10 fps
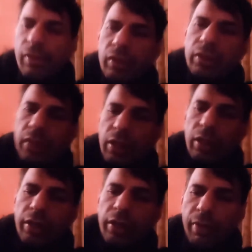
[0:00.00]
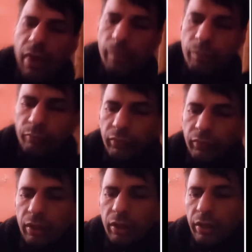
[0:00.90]
said delete me.
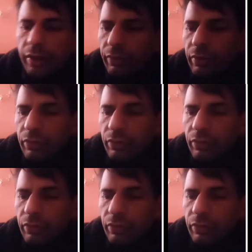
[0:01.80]
Delete the